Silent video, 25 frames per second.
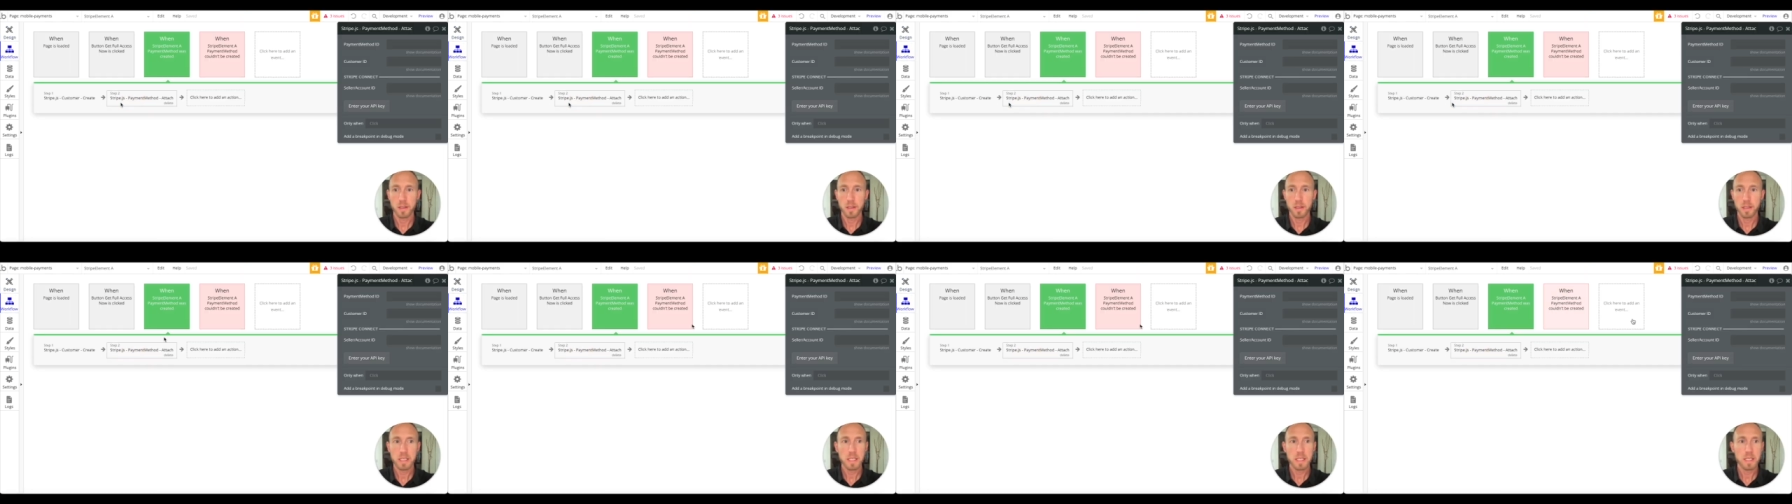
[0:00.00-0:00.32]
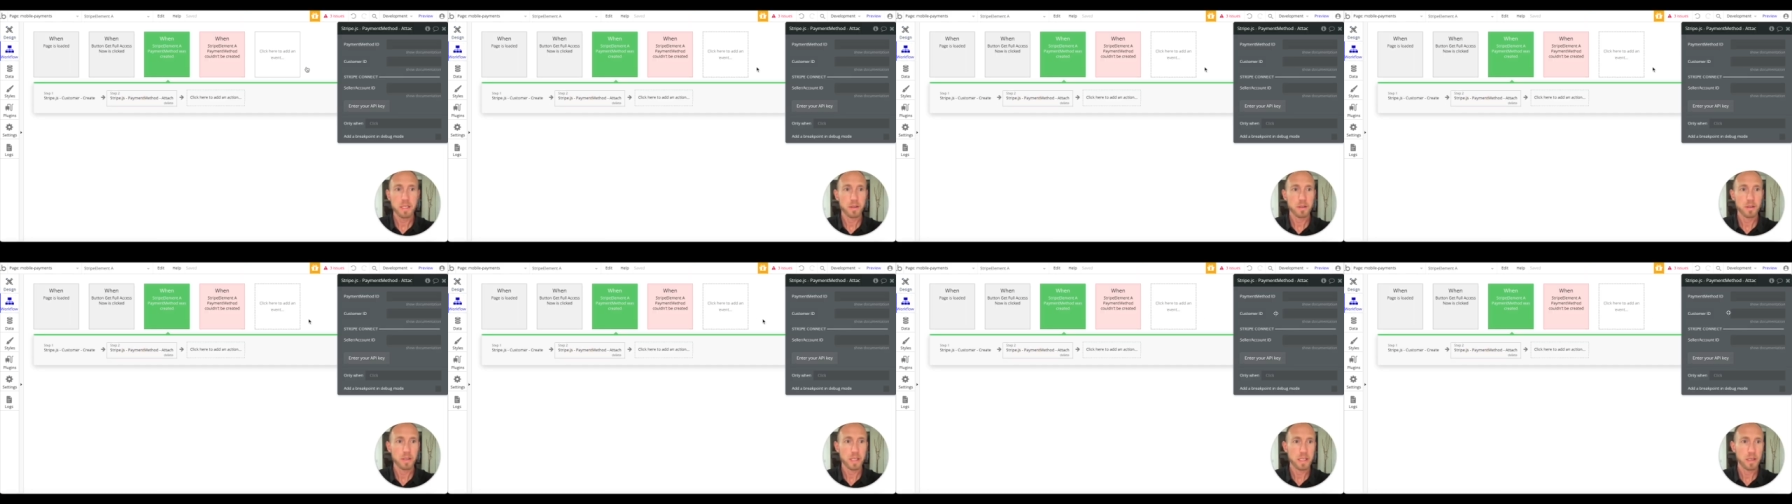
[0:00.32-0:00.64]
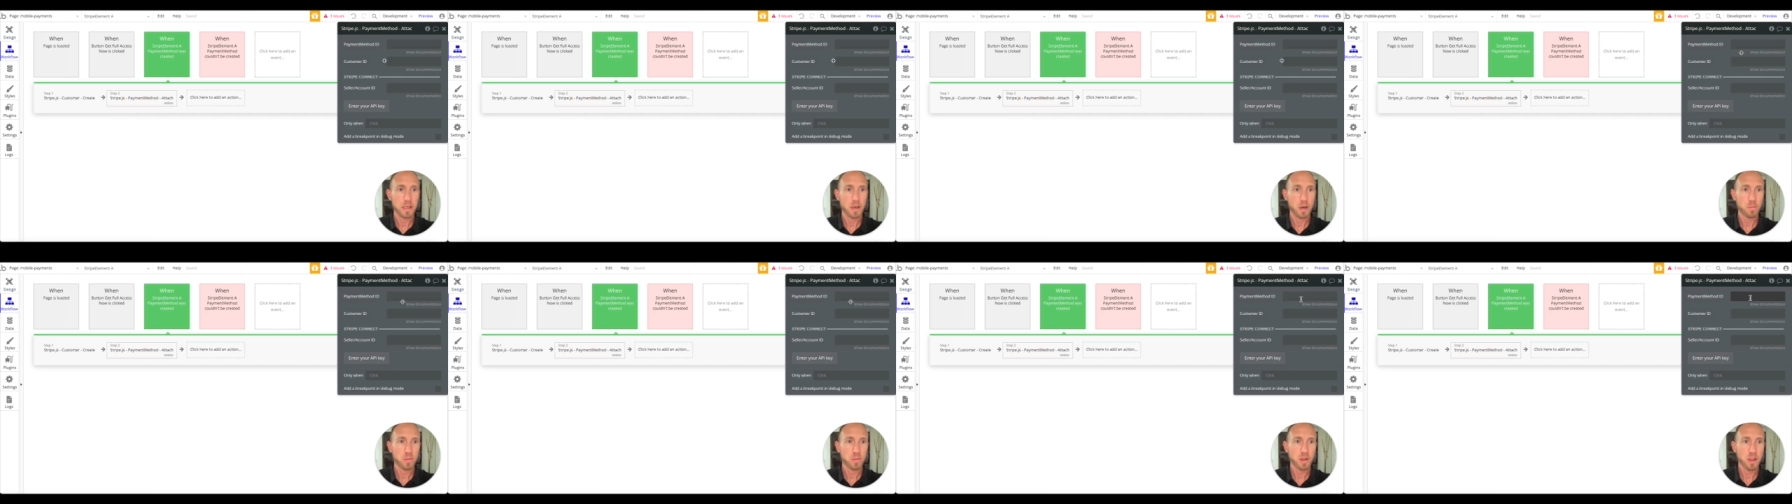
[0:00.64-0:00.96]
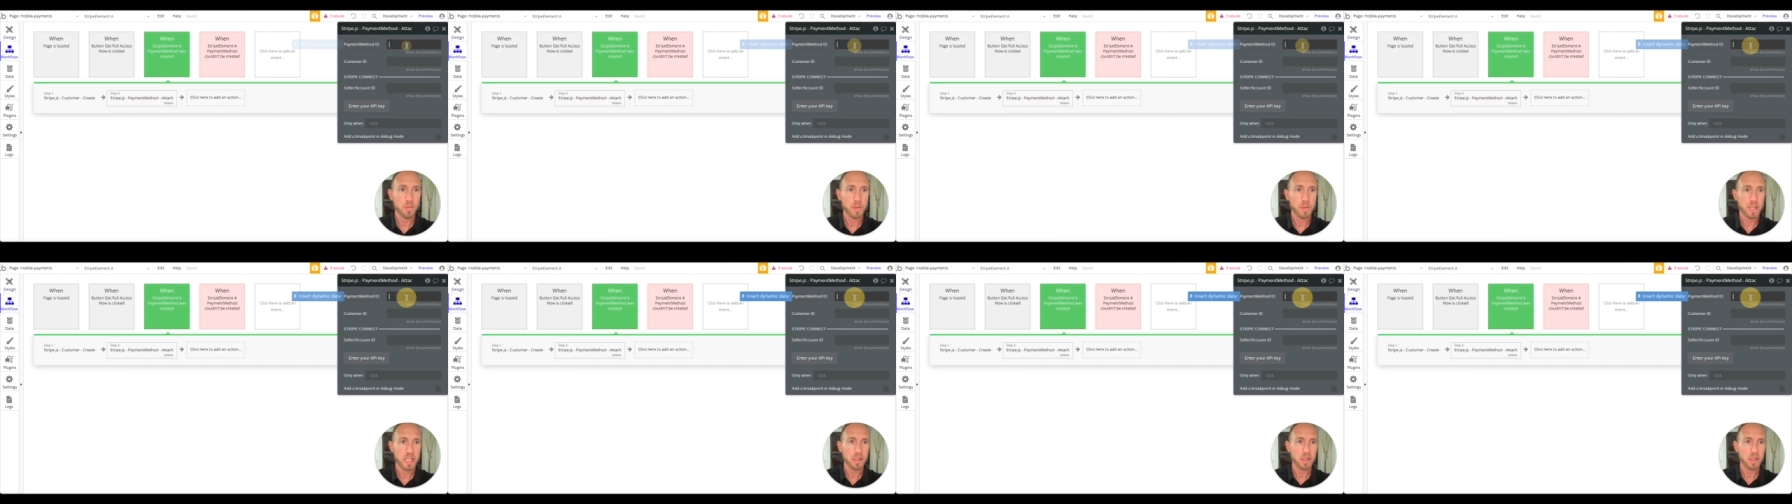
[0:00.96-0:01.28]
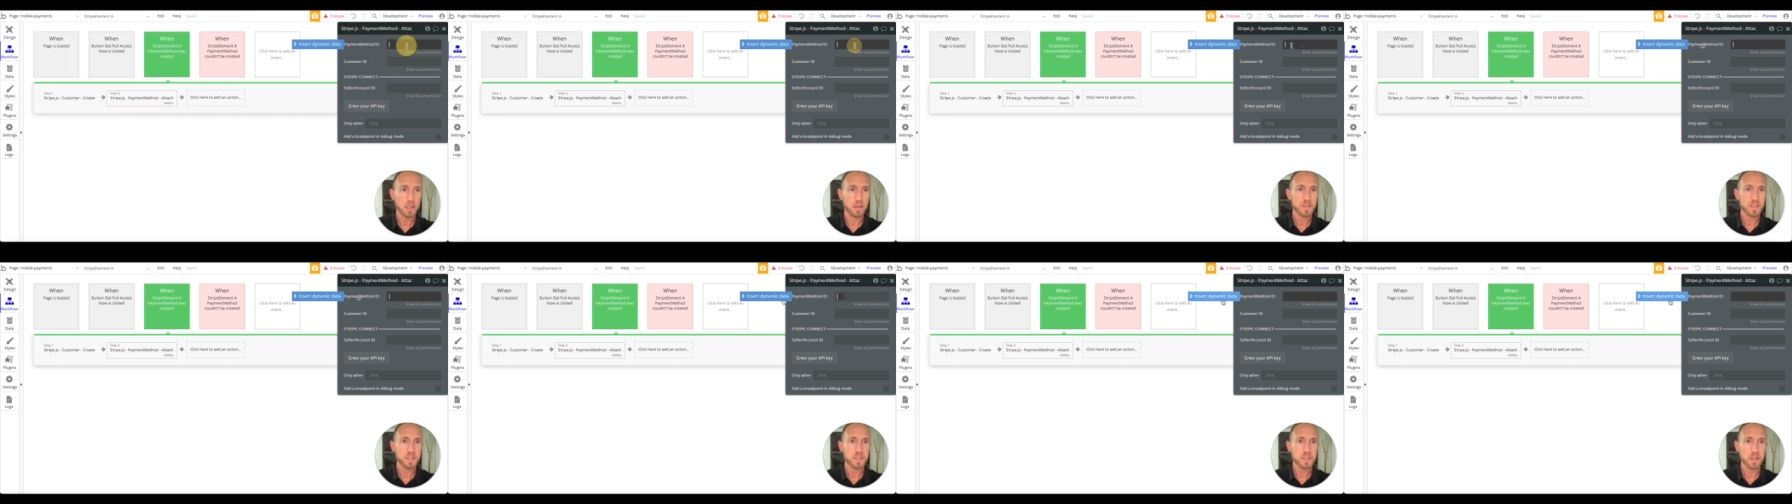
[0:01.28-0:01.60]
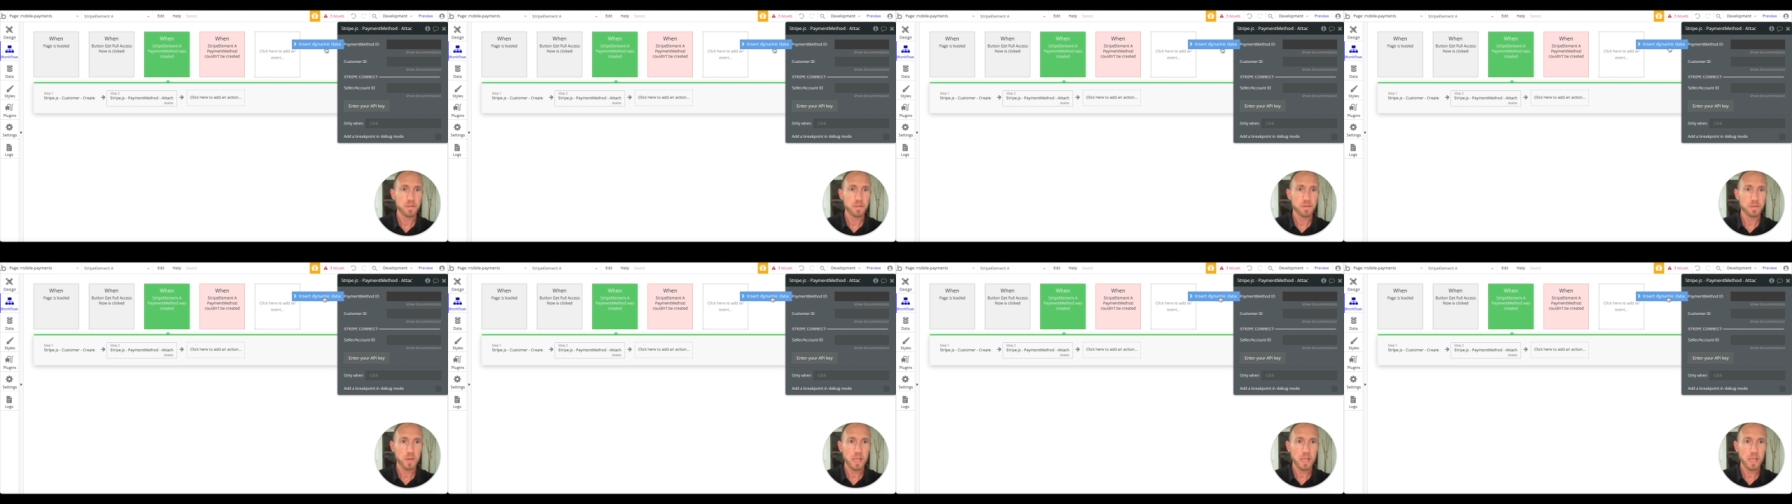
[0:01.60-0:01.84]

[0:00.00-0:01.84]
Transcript: here in our plumbing of stuff,